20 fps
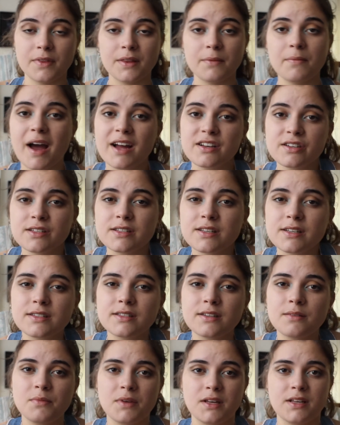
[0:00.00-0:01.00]
The magic
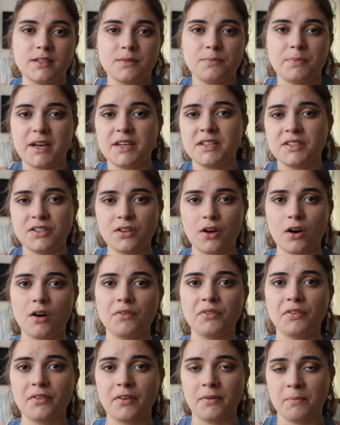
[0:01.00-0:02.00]
system is based
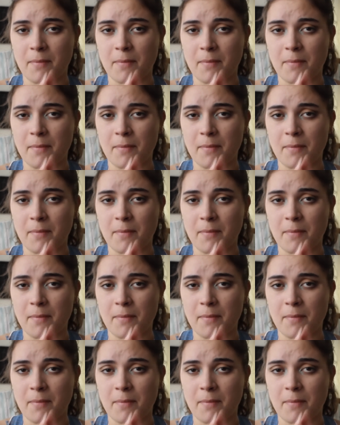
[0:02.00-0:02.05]
off of a